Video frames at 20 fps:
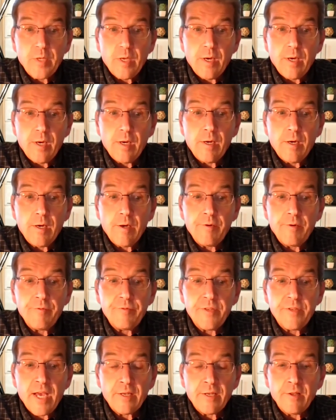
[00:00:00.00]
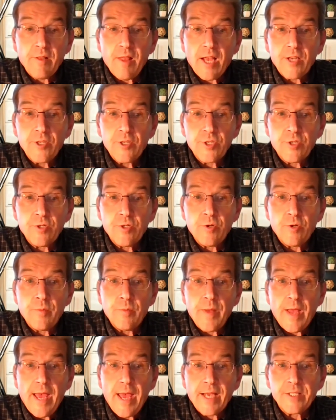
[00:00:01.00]
of
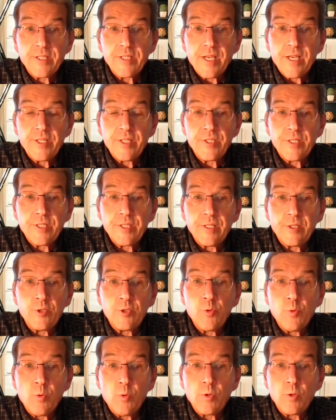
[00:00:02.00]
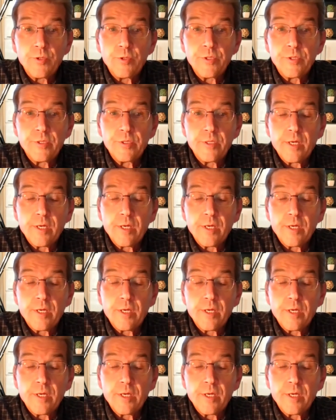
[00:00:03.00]
technological access and tools